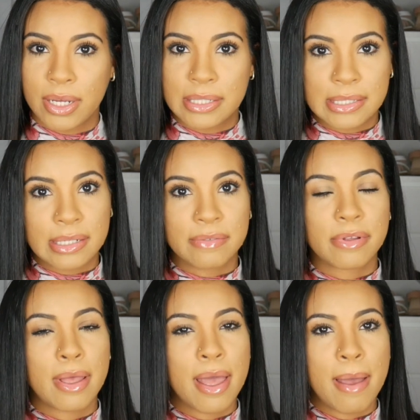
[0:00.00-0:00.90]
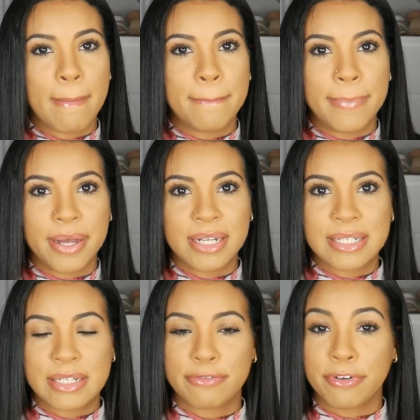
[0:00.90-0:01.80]
that good stuff.
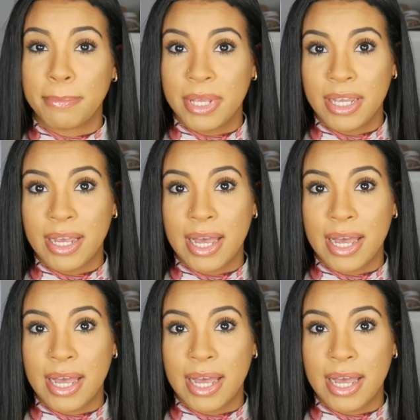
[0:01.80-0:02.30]
But for me,